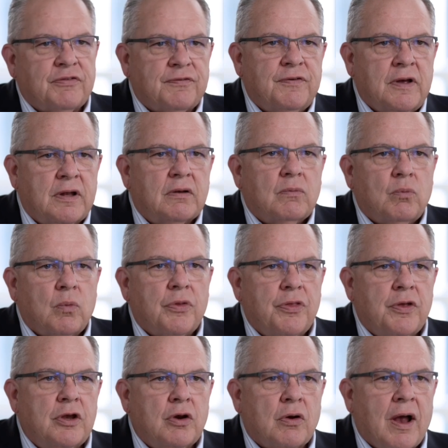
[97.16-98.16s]
fit
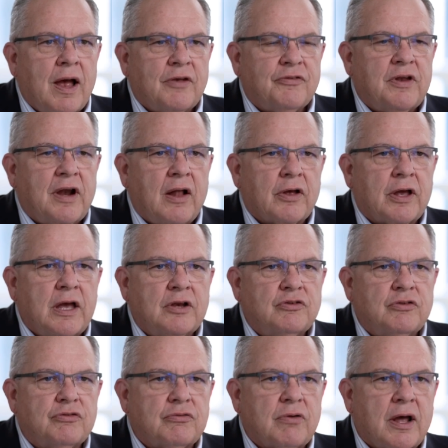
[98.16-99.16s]
within your asset
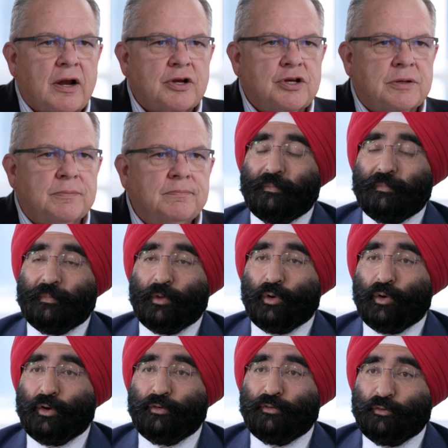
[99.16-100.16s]
allocation strategy?
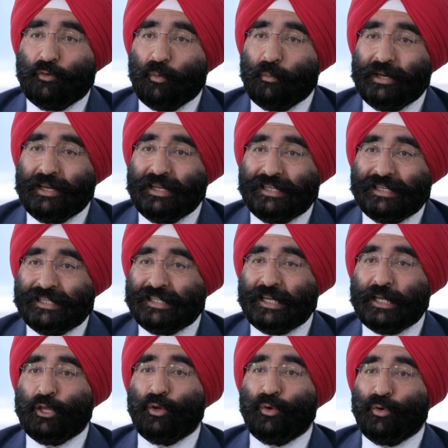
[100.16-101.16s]
There are so many
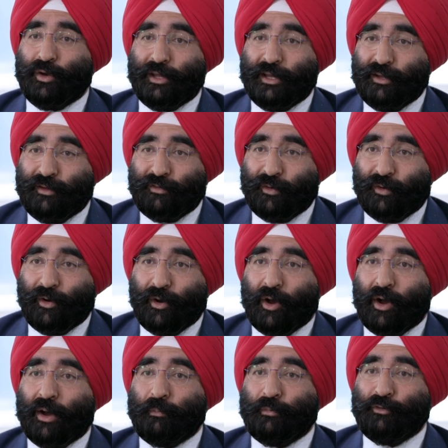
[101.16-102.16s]
securities or
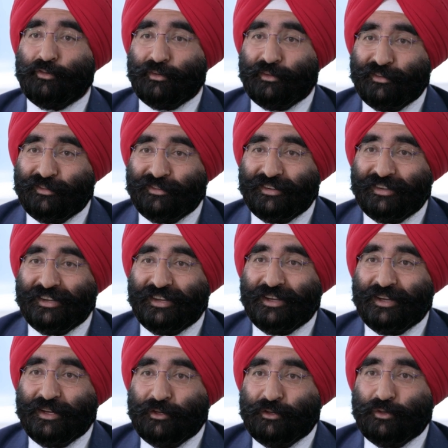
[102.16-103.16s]
options
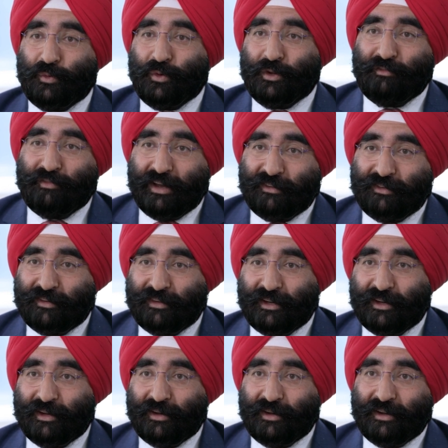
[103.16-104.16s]
to invest
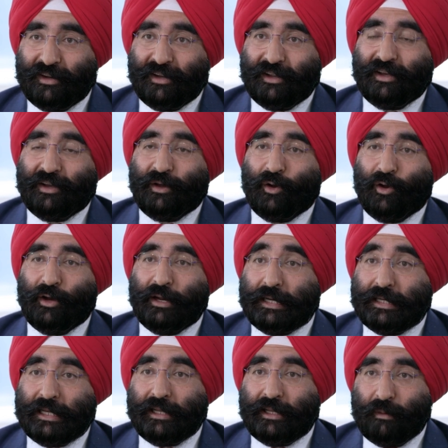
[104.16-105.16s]
in on a
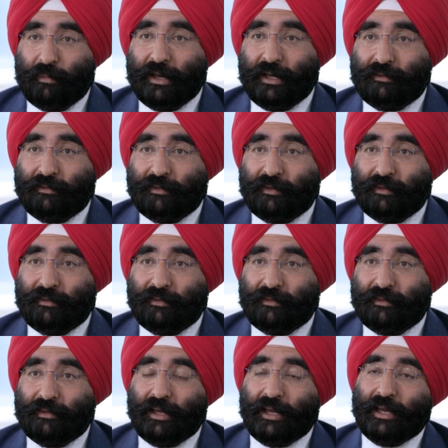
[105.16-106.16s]
daily
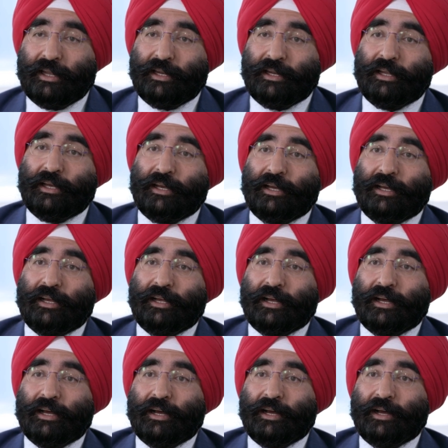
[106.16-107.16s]
basis. And
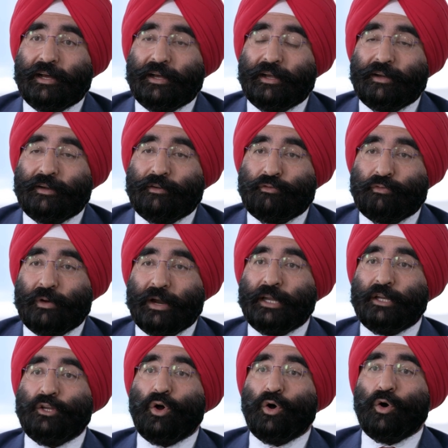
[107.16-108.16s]

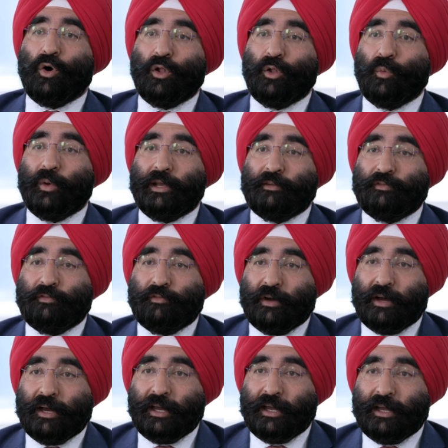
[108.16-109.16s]
trying to always
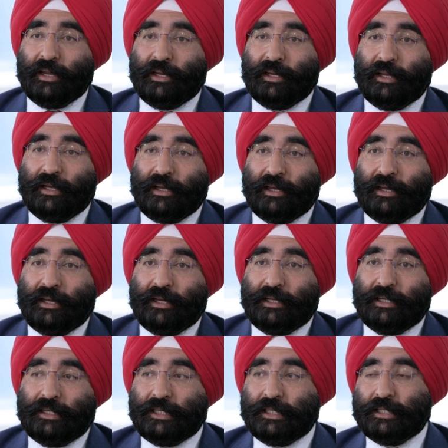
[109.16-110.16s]
find
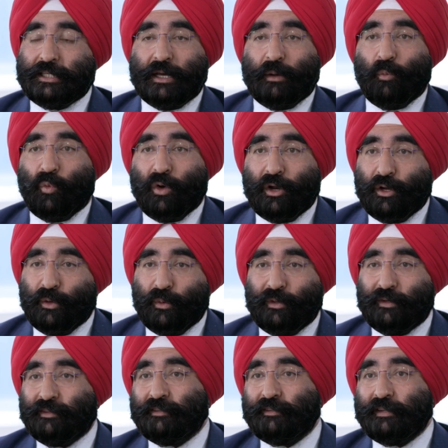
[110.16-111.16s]
someone who
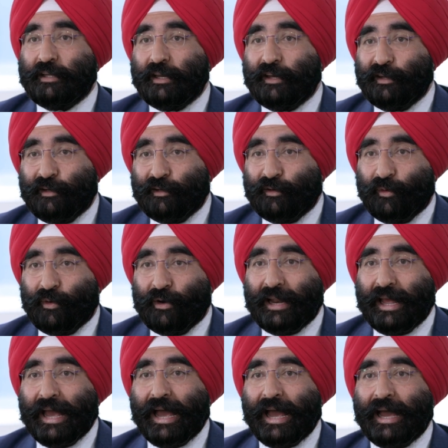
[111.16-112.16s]
is skilled or an
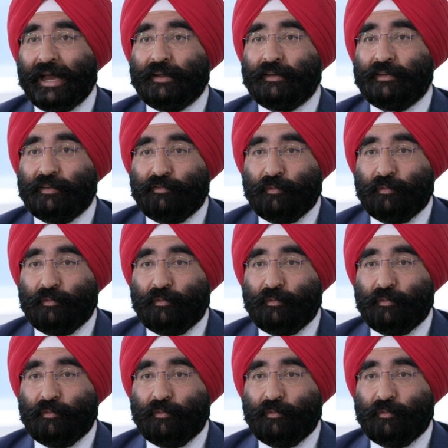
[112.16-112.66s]
active